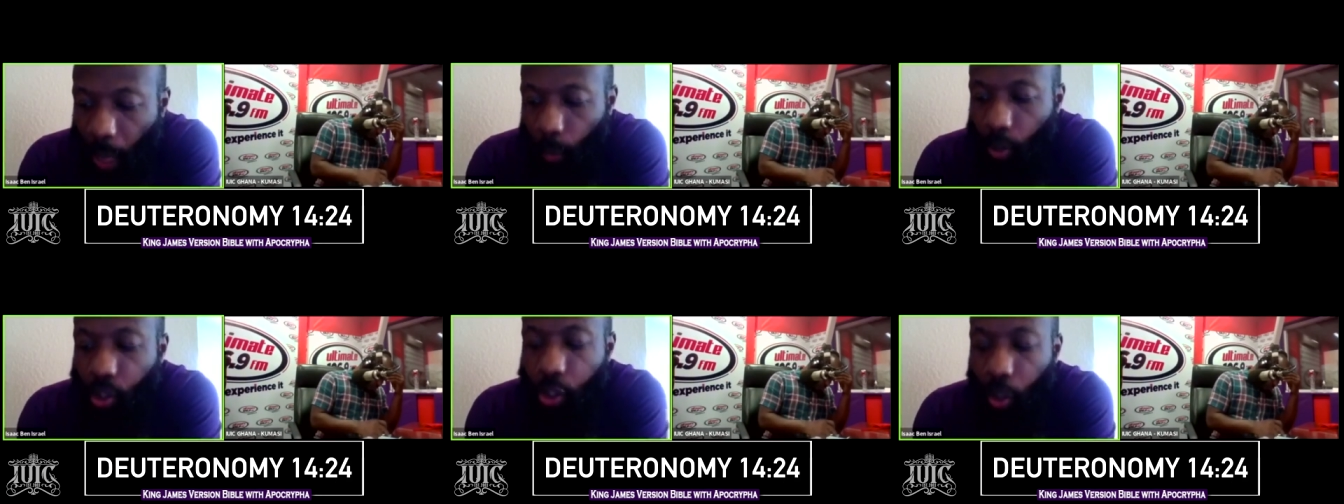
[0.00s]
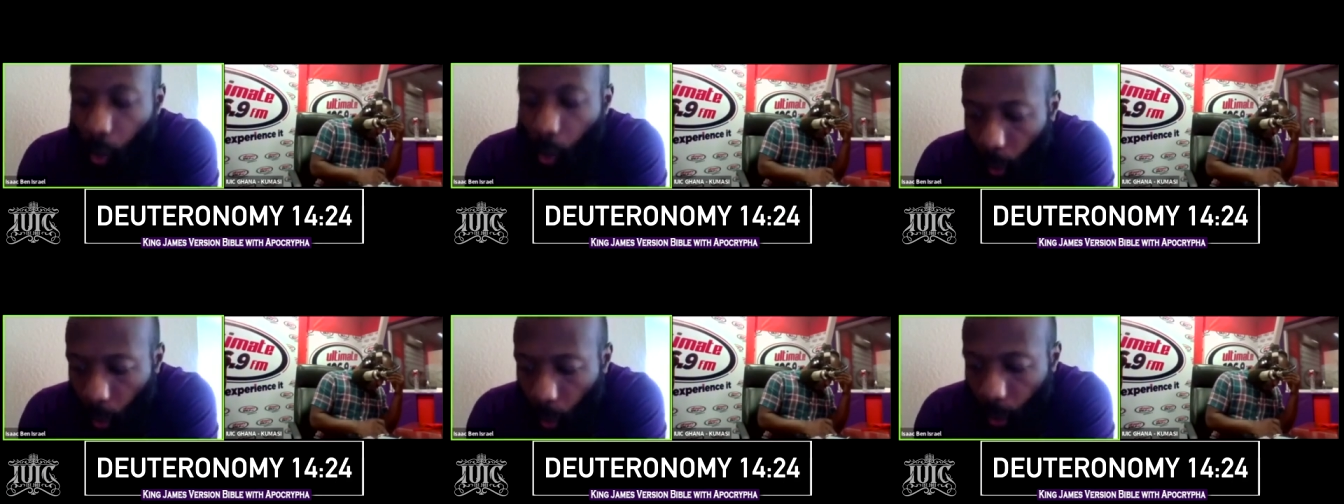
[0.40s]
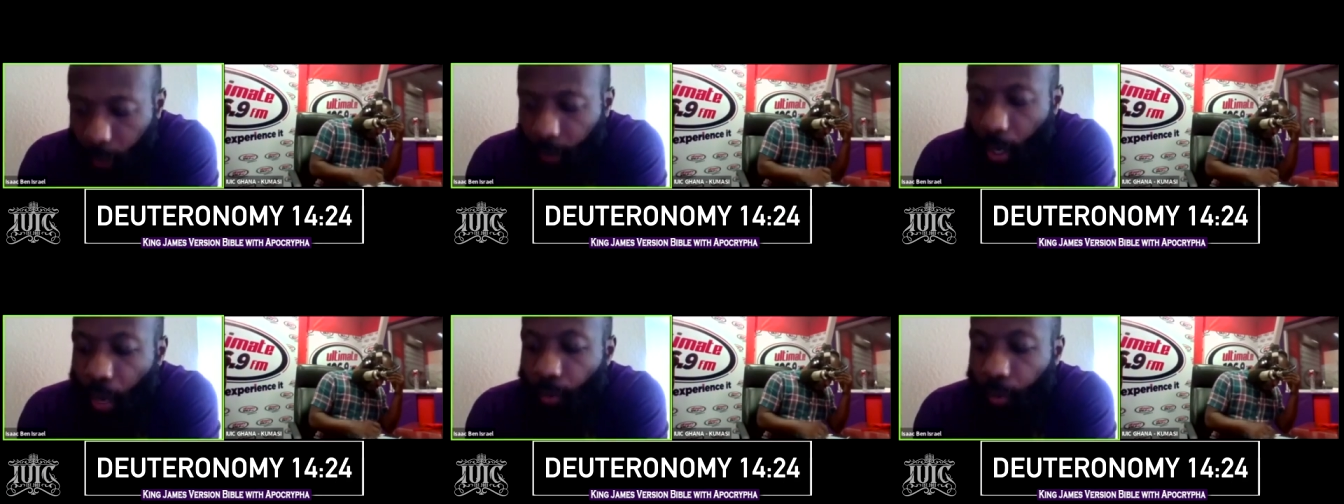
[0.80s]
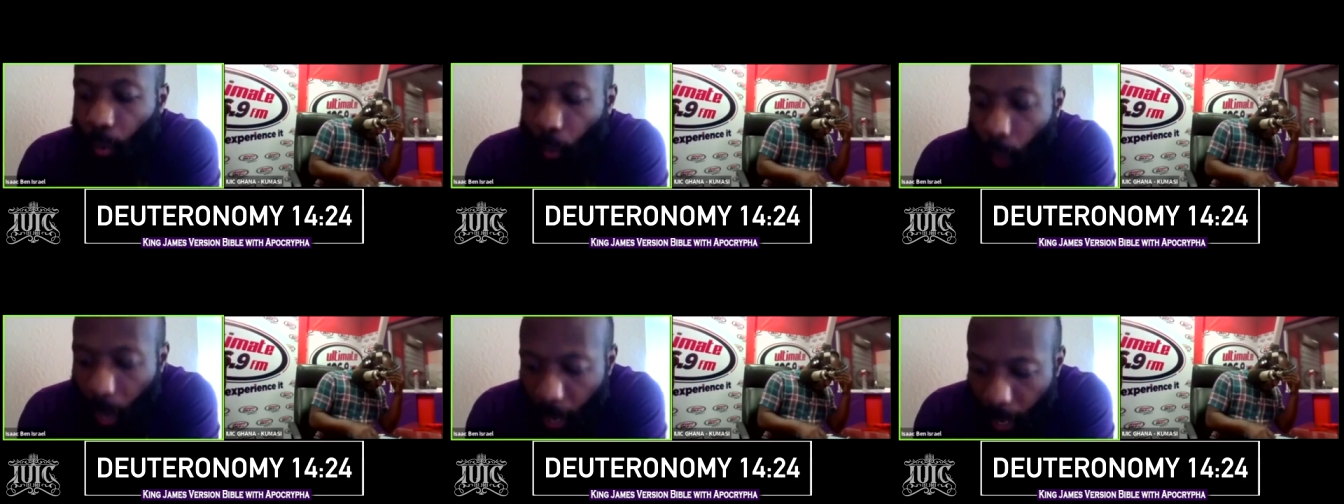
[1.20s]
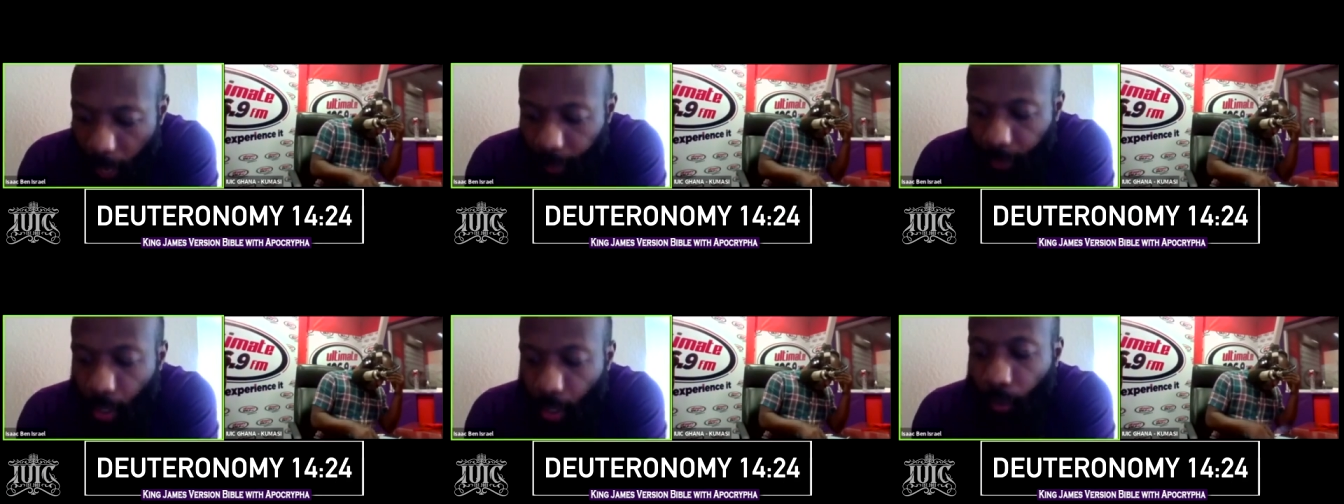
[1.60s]
was the corn, the
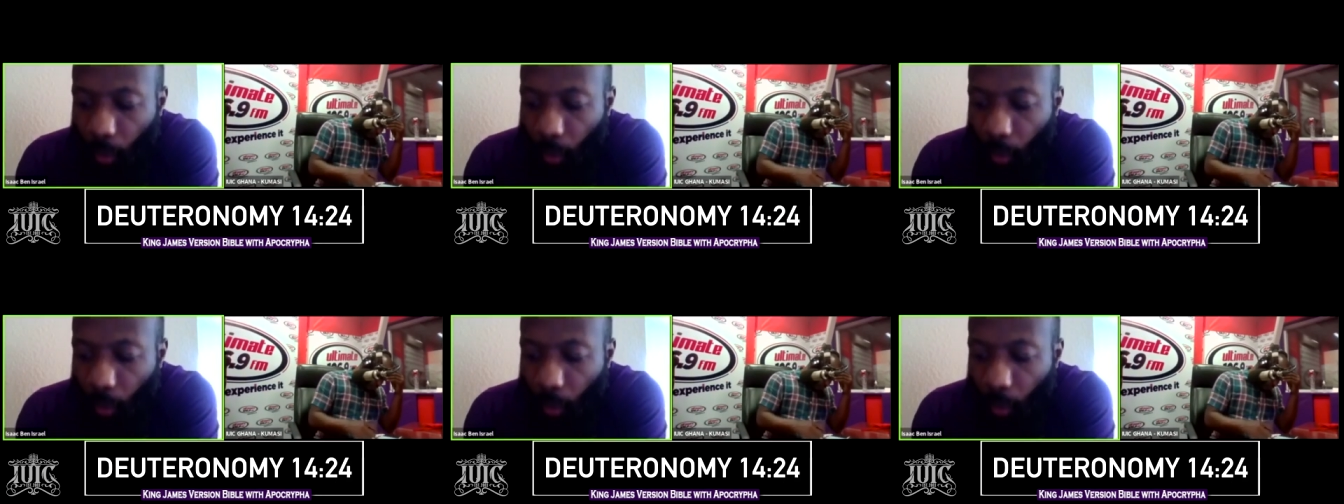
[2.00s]
wine,